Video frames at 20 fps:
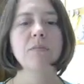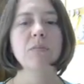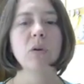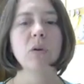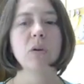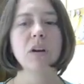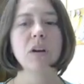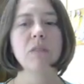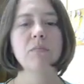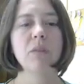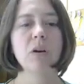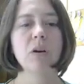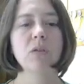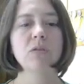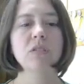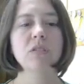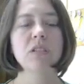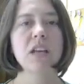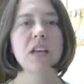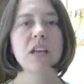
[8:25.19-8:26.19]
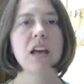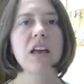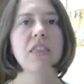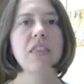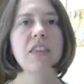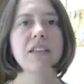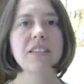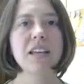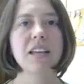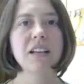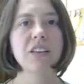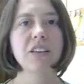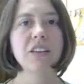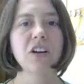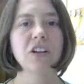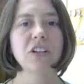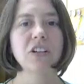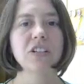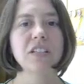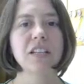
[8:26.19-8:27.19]
broken bones that take
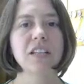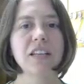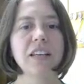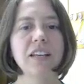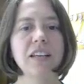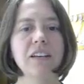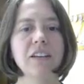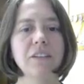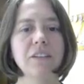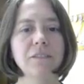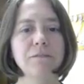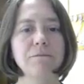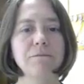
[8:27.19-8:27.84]
longer to heal.